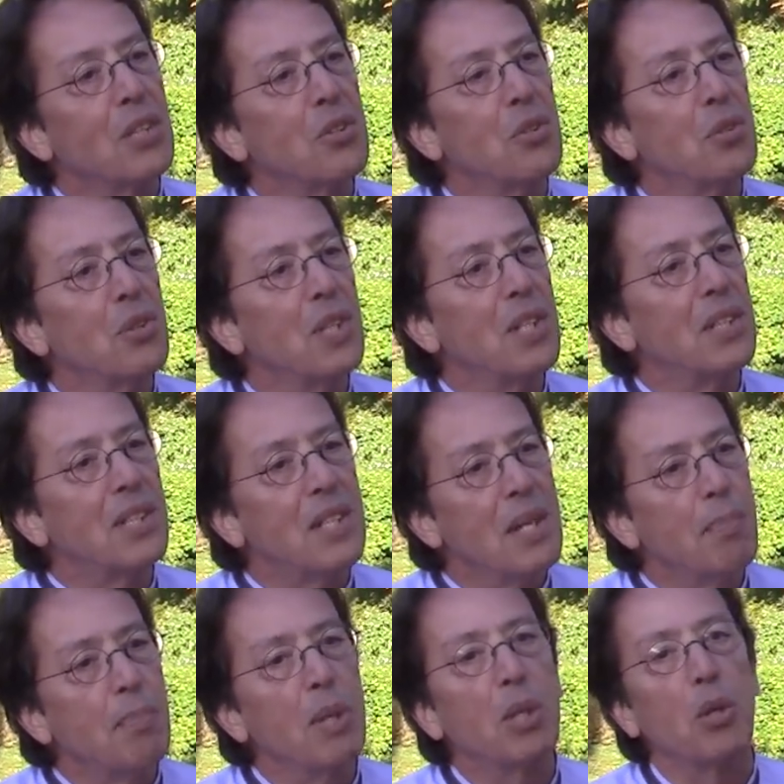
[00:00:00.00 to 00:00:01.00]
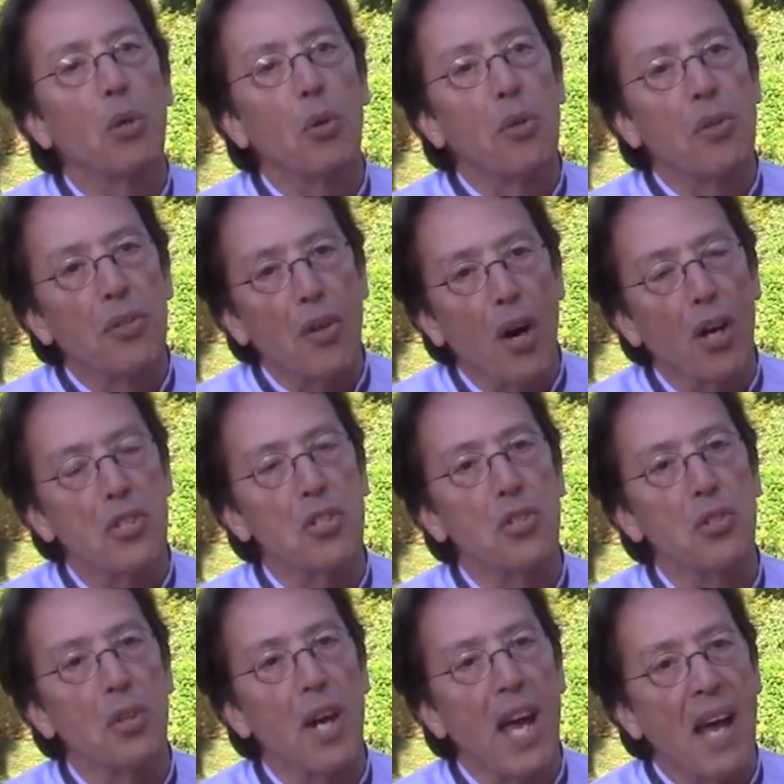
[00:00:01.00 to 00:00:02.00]
to the typical
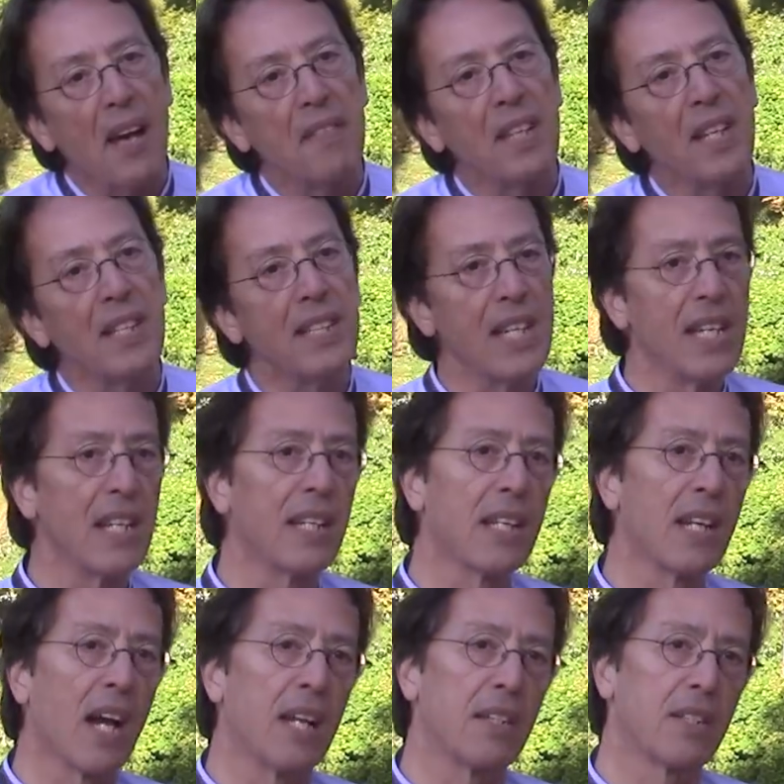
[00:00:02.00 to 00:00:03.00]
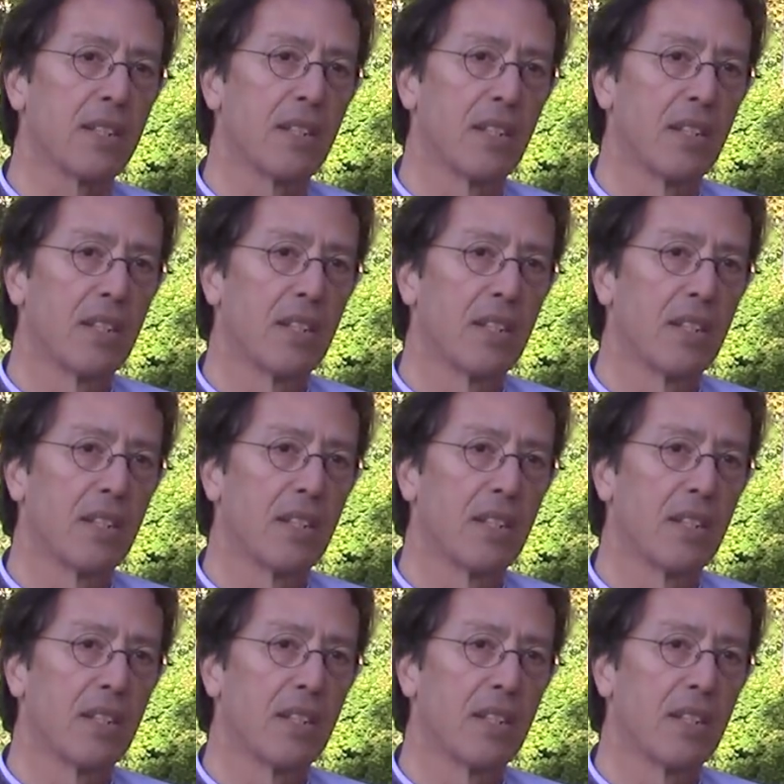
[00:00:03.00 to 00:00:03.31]
thoughts you're having day and night.